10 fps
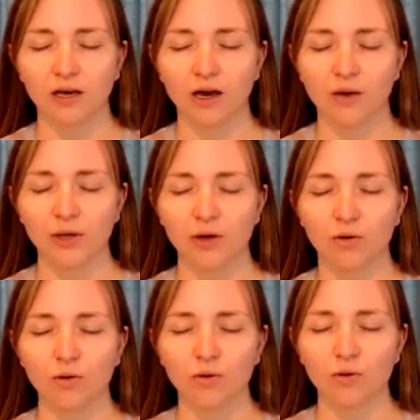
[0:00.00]
coming
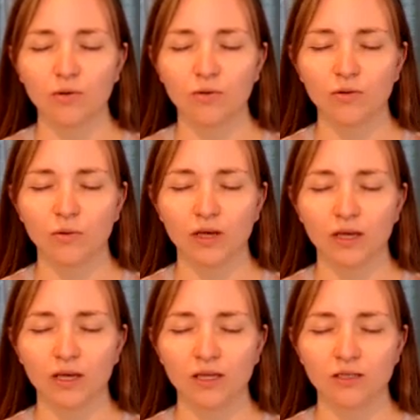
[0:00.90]
all the
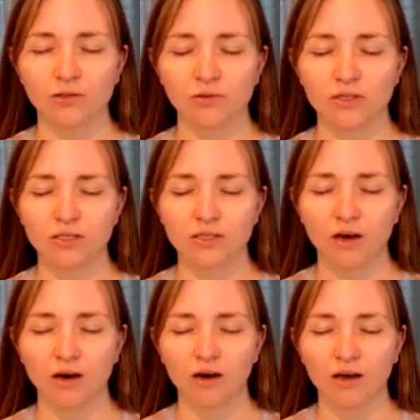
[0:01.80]
way into the
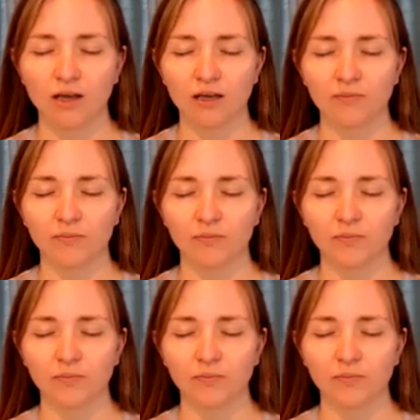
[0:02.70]
sky,